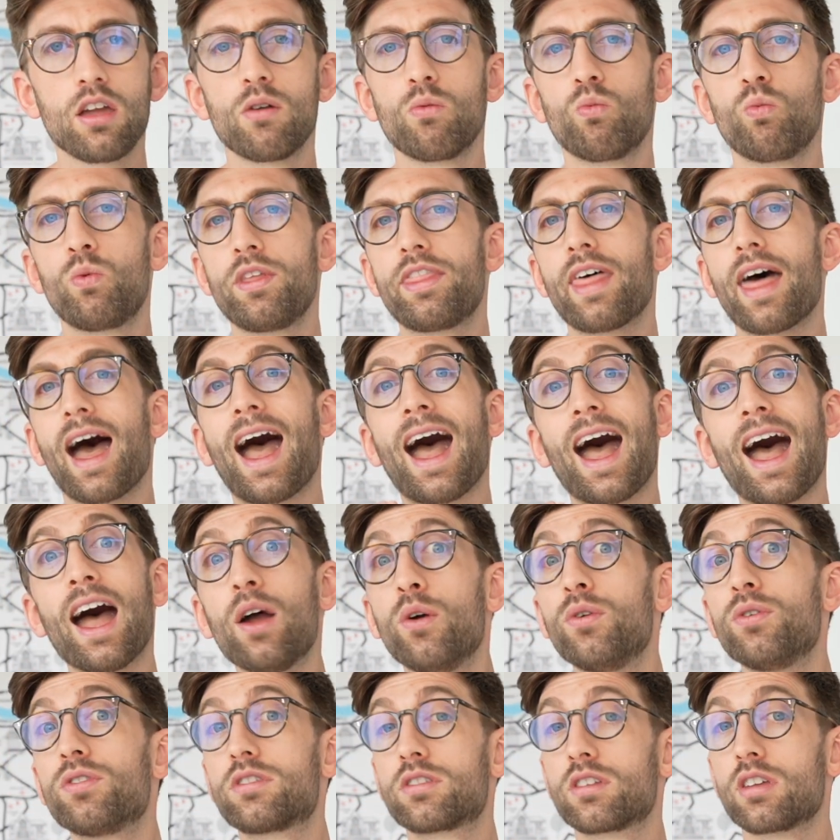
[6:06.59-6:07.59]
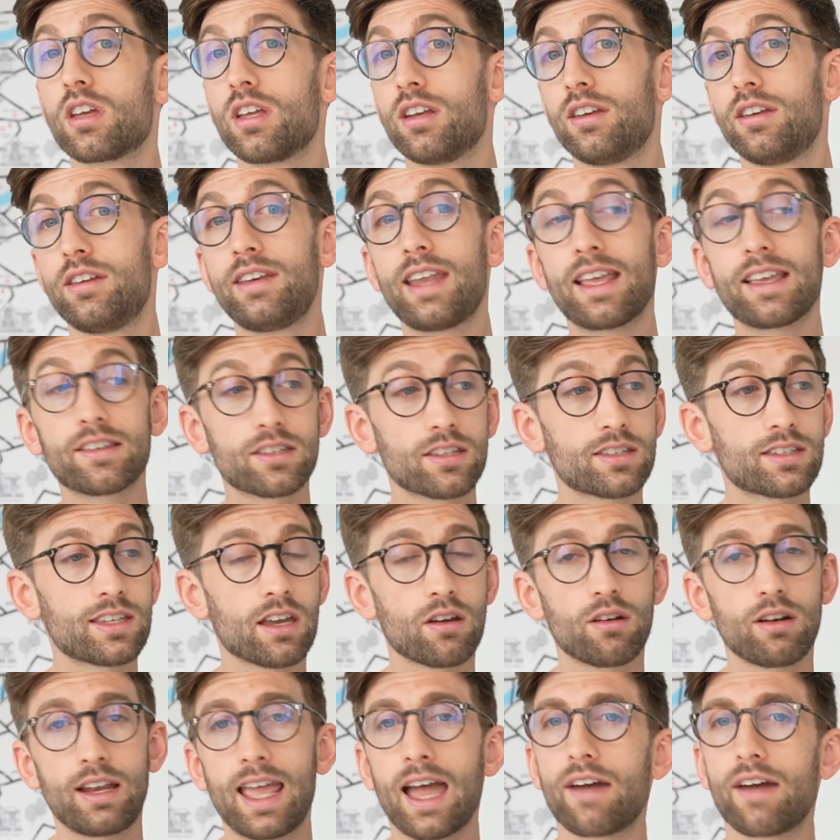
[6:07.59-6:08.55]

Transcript: without necessarily